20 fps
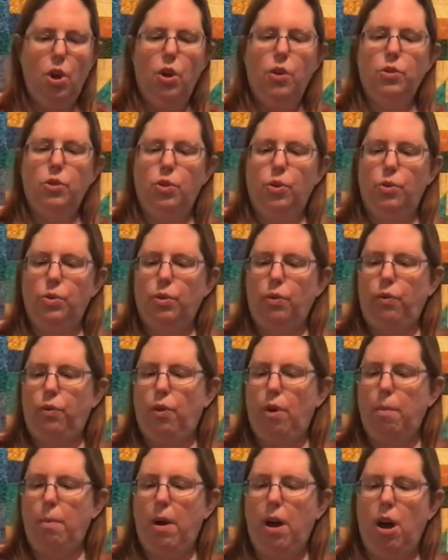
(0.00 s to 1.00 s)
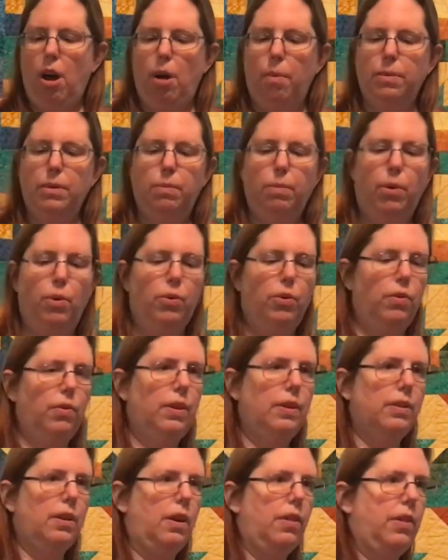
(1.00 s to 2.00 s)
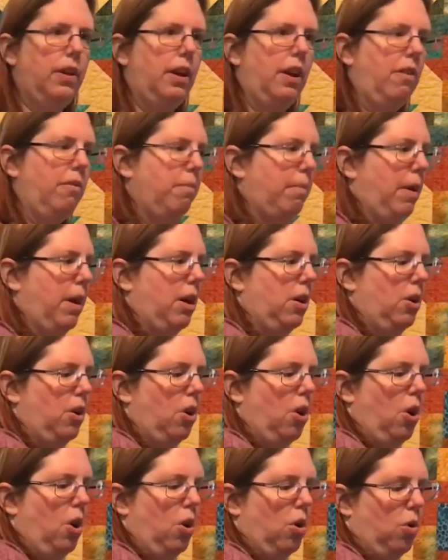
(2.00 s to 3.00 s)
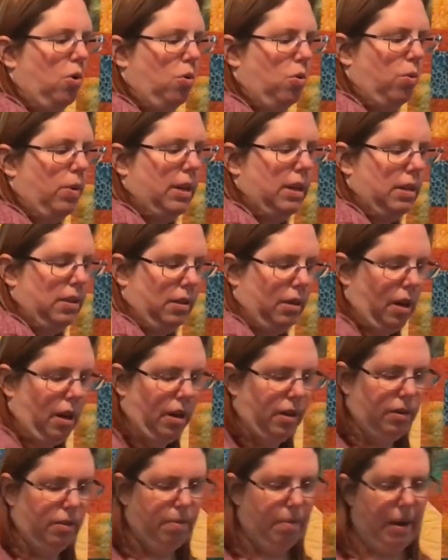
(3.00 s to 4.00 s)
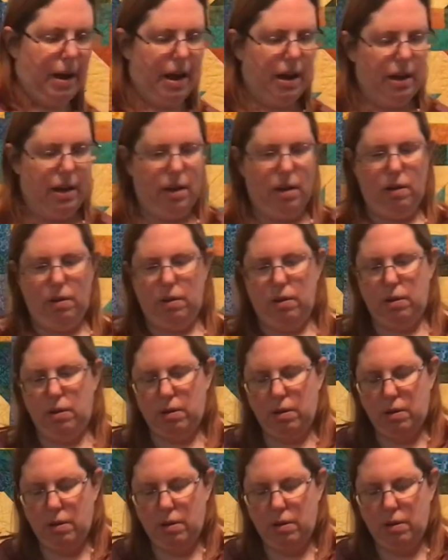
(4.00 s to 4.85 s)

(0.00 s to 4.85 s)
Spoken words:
So those are from Hobbs. Both of these I think have been queen size battings.